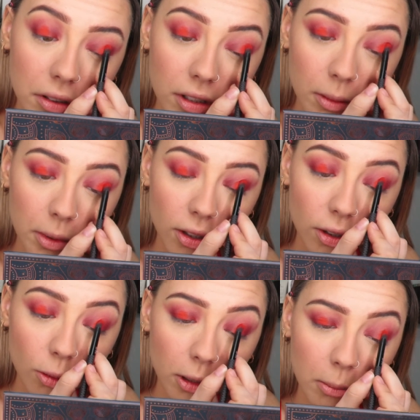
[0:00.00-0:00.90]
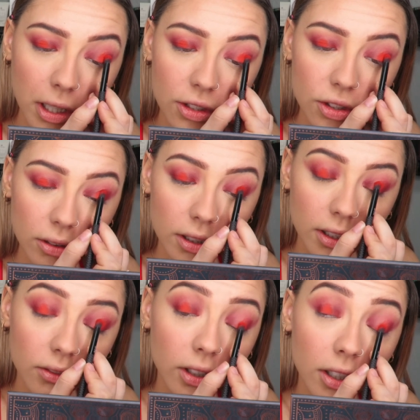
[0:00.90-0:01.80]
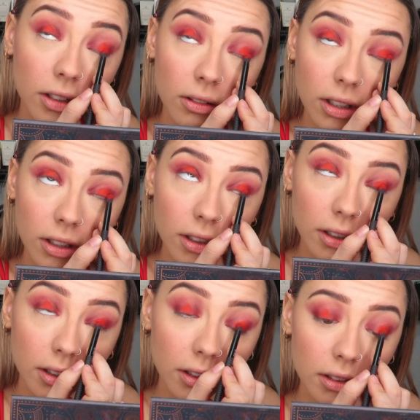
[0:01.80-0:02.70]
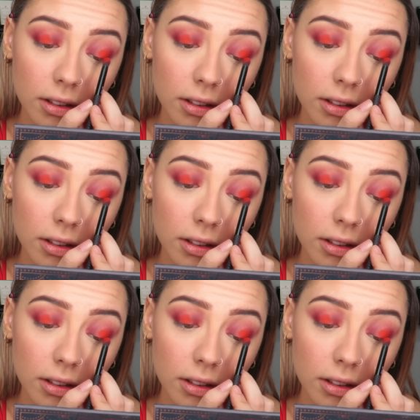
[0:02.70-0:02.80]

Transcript: There's gonna be so many bad jokes in this video. God.